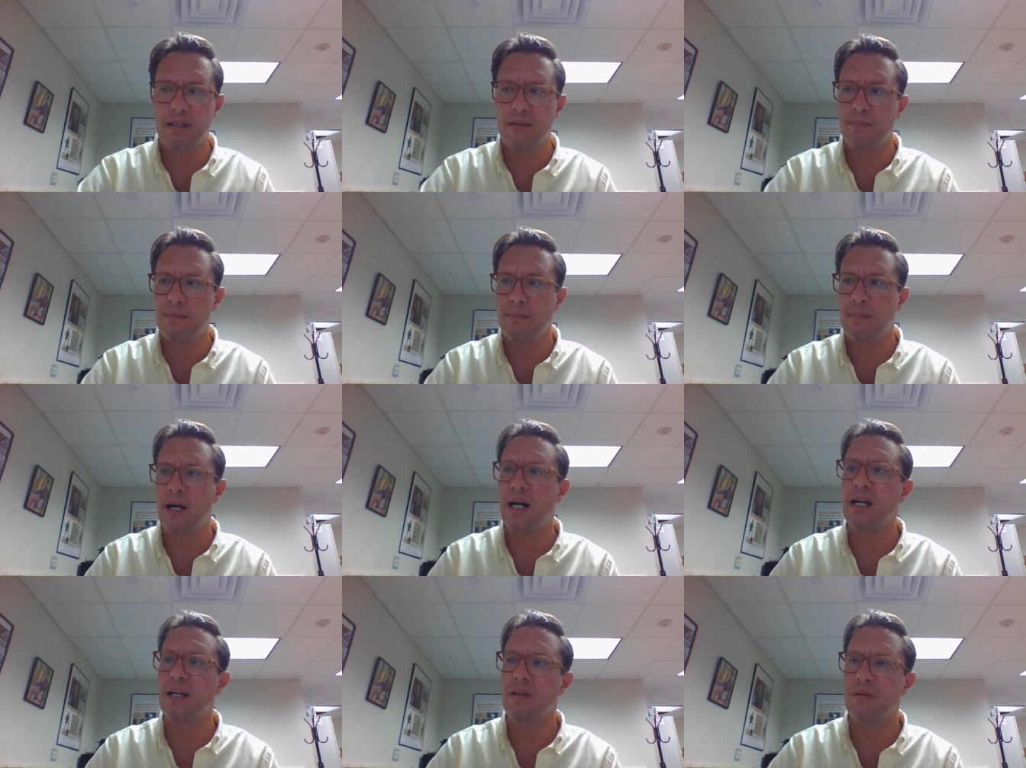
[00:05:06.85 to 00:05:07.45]

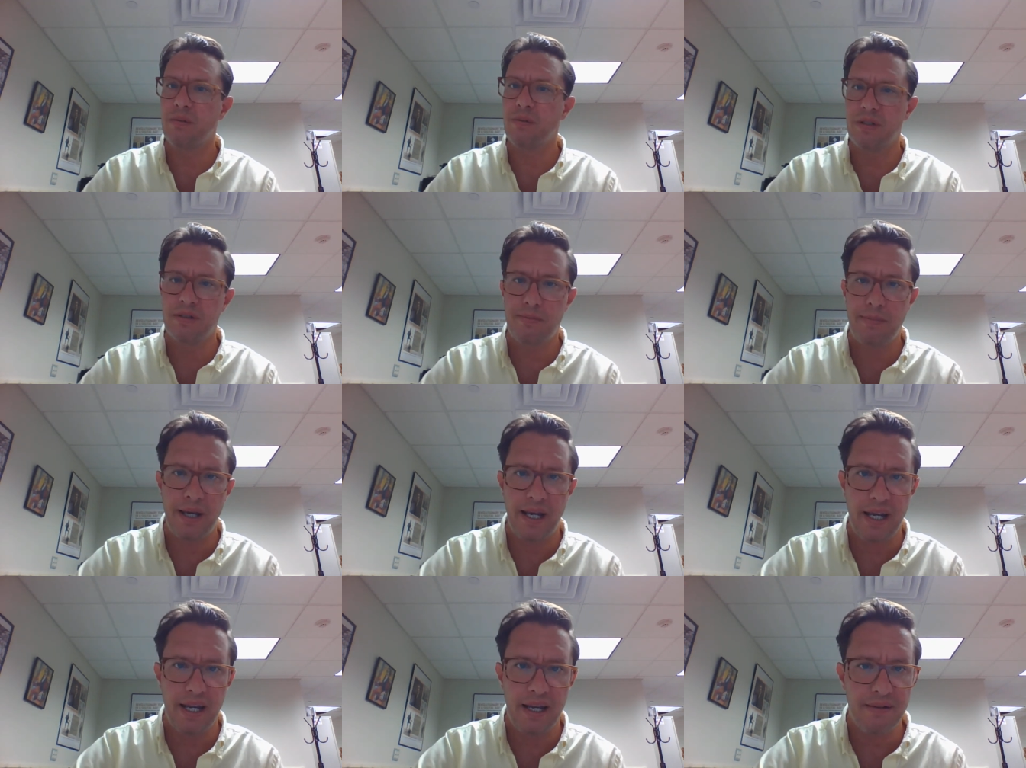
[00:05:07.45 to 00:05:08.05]
mind was
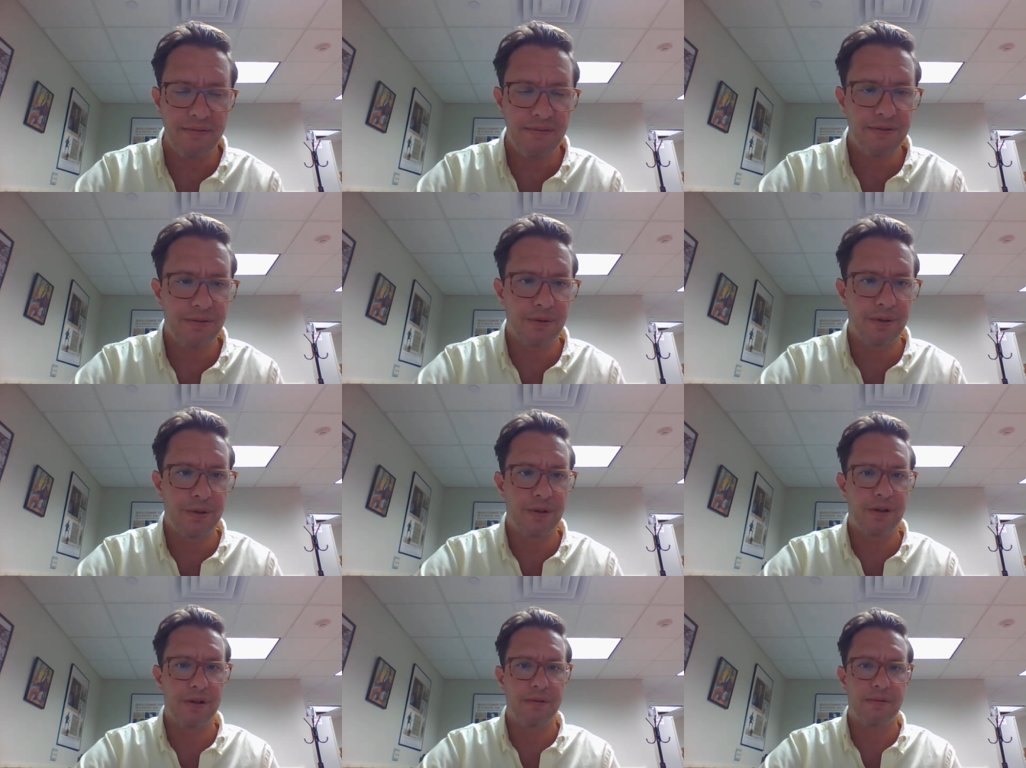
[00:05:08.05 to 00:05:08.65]
paid
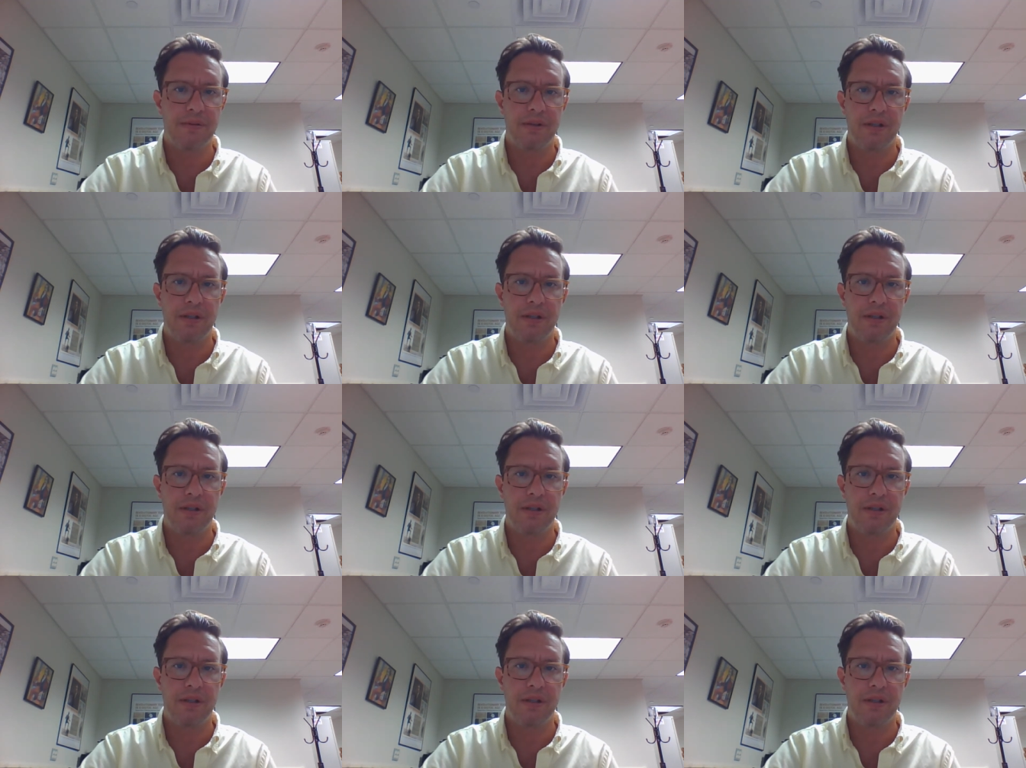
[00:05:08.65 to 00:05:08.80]
for